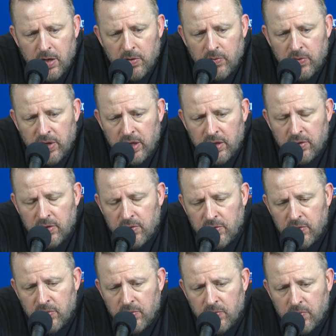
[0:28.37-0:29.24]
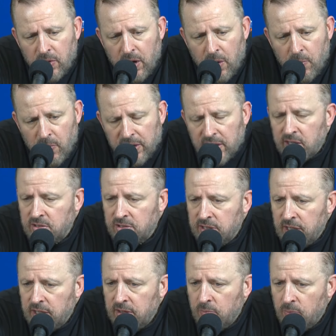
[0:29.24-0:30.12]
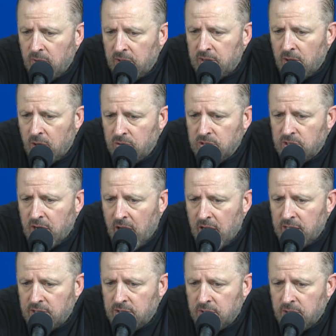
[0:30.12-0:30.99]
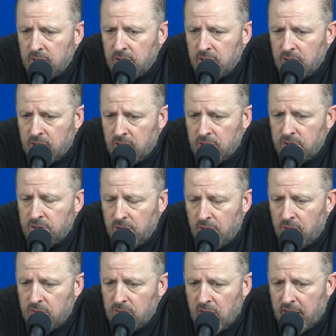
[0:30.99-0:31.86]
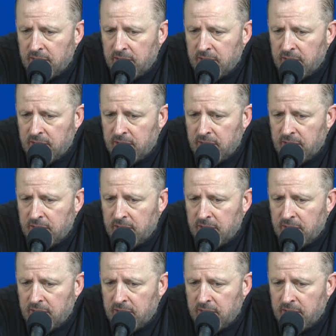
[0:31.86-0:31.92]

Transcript: we I wanted to see the, what those guys could do.